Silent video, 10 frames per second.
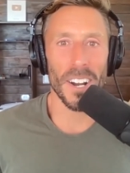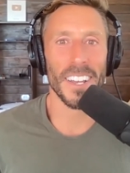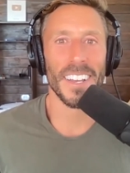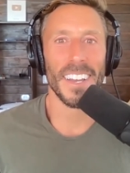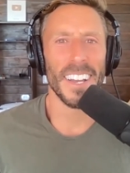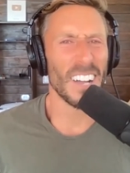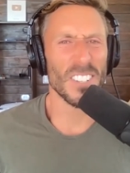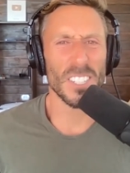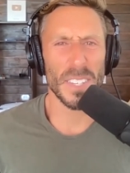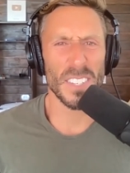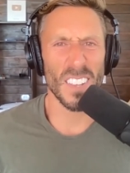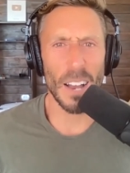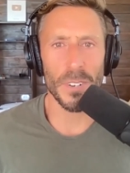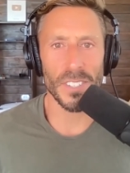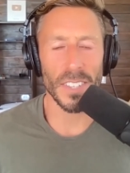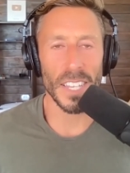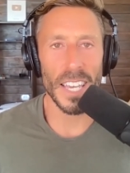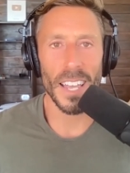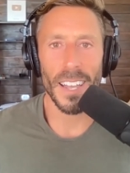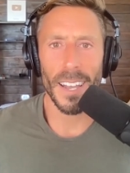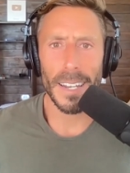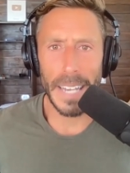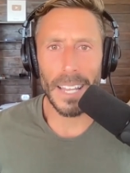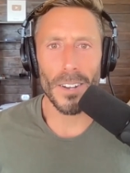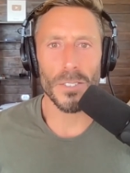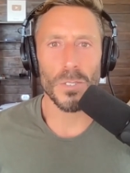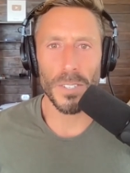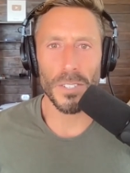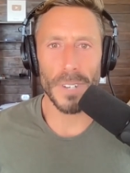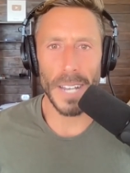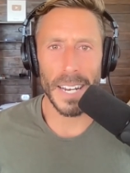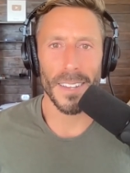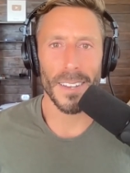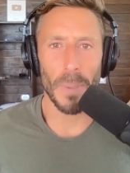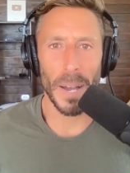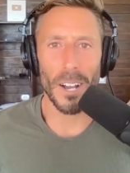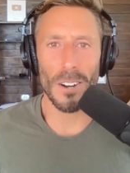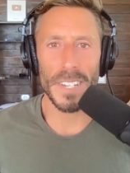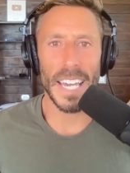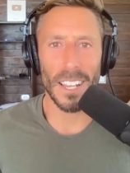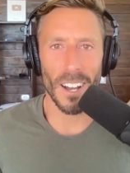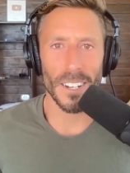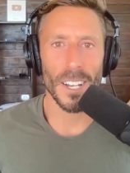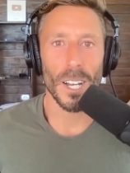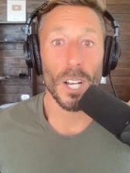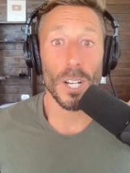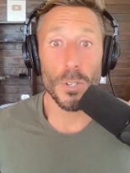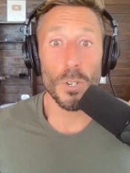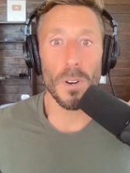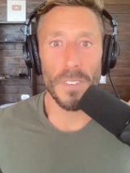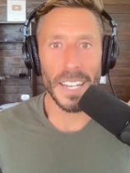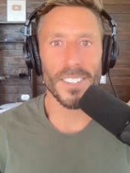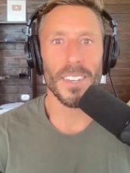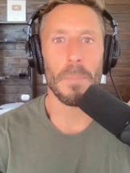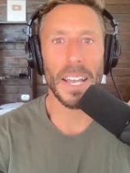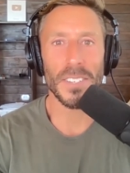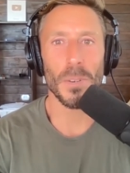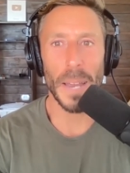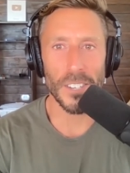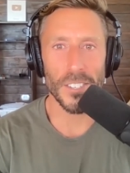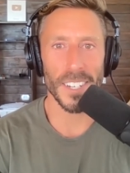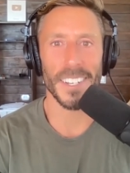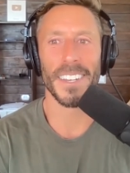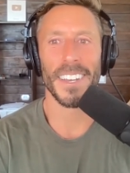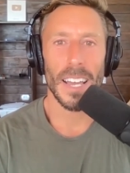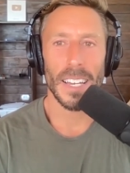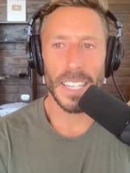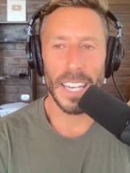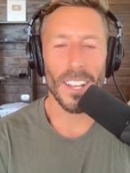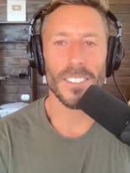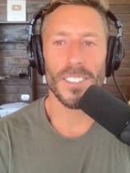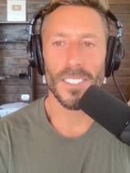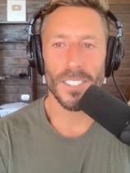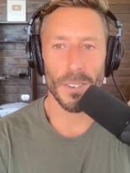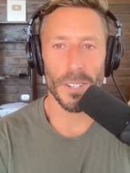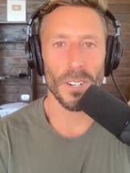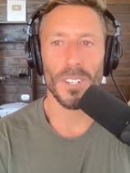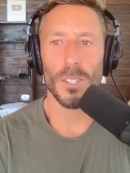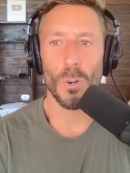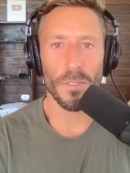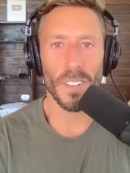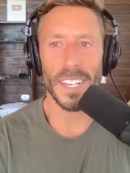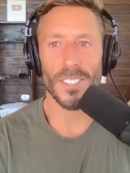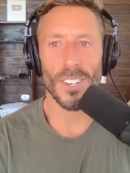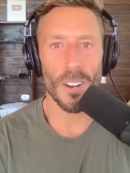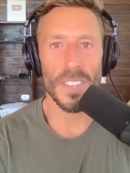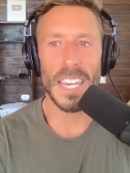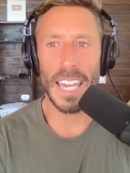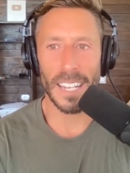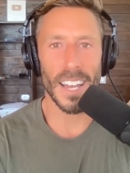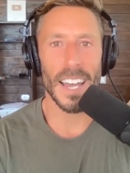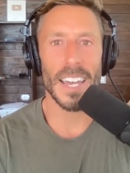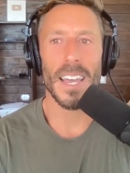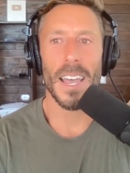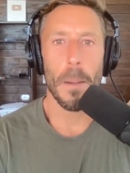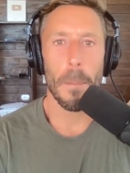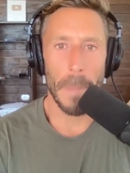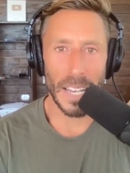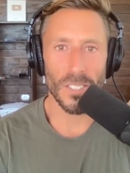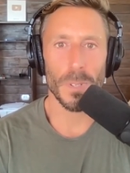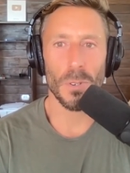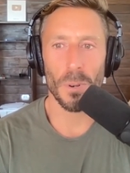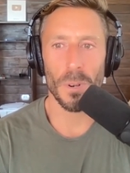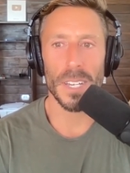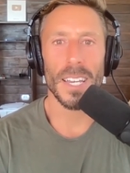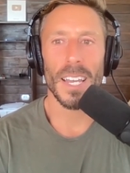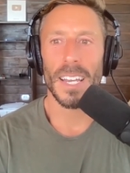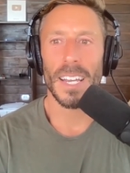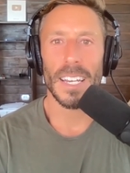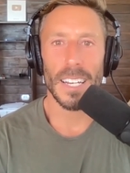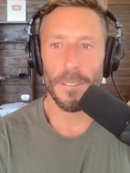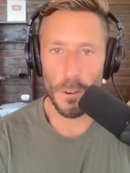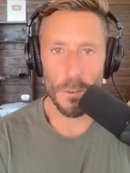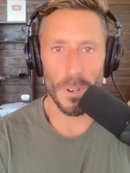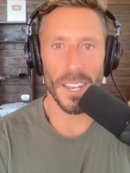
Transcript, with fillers: I've talked about this a lot recently. Kellogg's was created by Harvey Kellogg to prevent masturbation. Kellogg's cereal, cornflakes are the anti masturbatory food.